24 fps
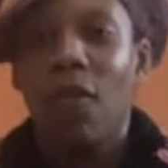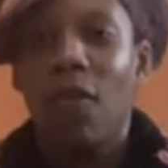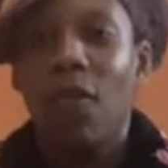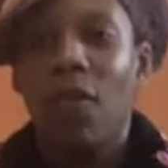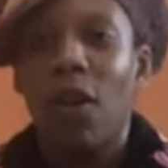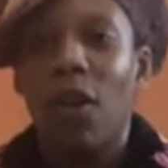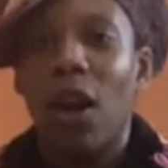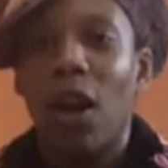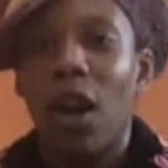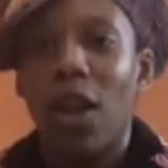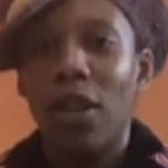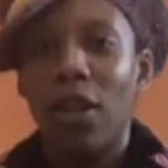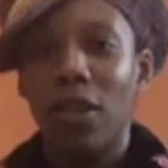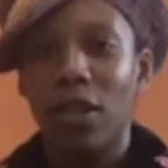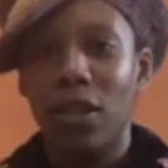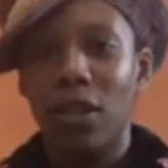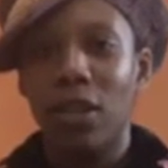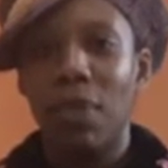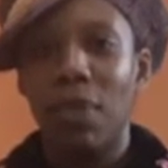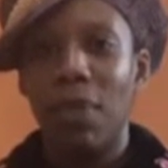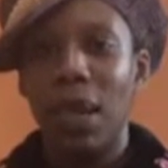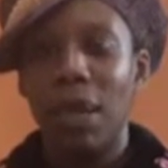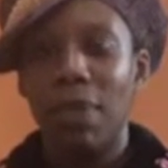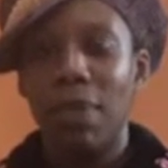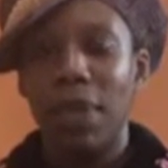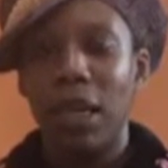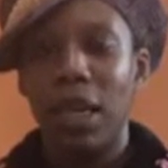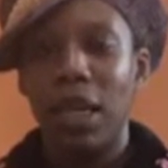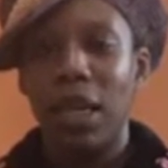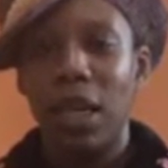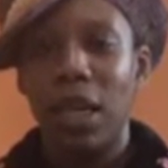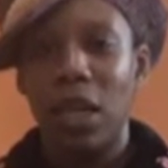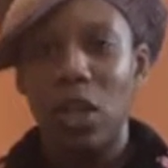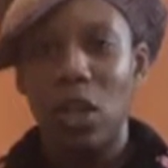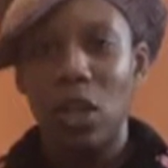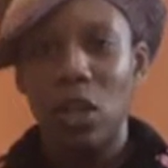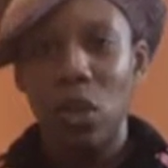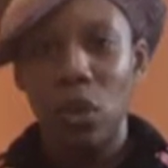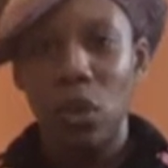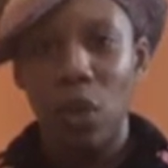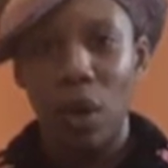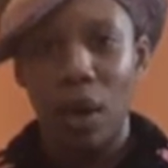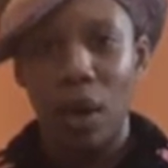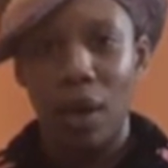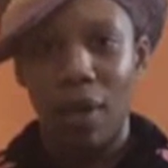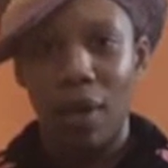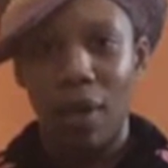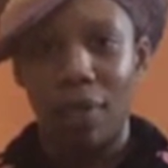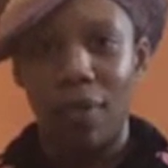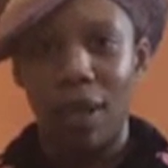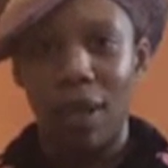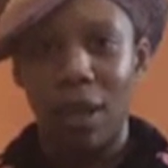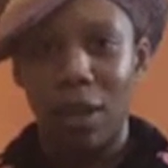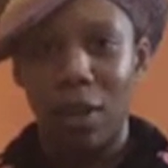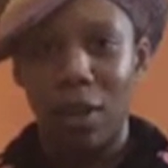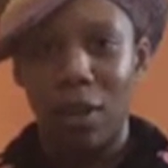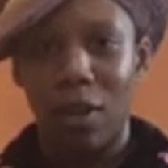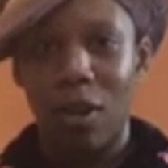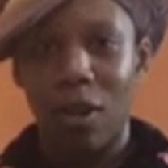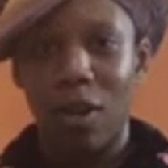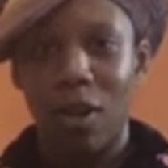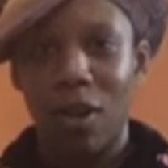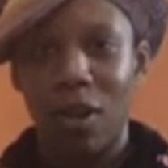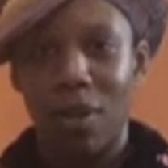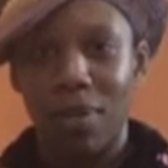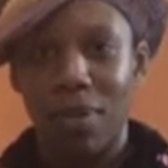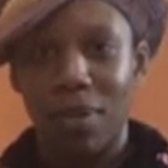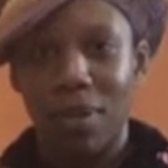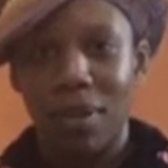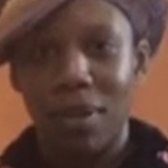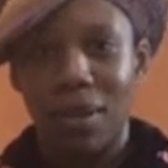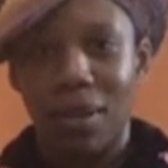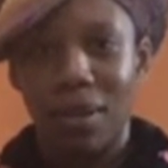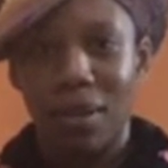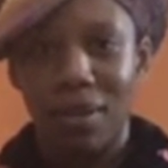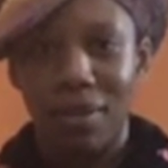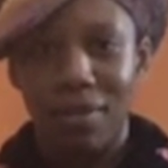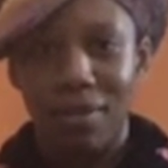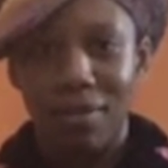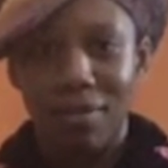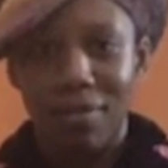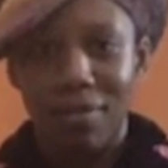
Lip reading: For others, it may be an issue of like your arms are